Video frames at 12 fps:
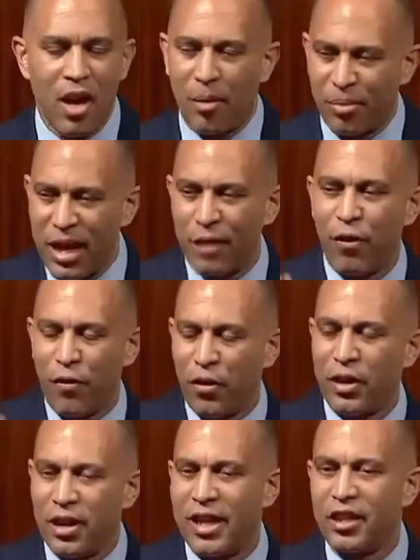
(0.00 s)
I'm thankful
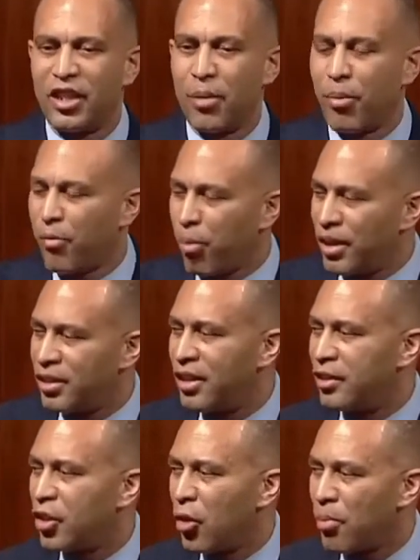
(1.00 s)
for the leadership of
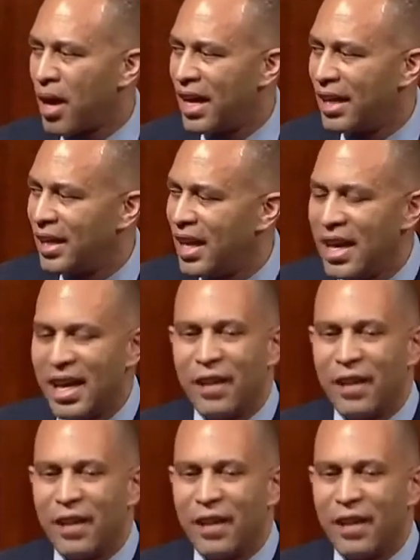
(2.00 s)
President Joe Biden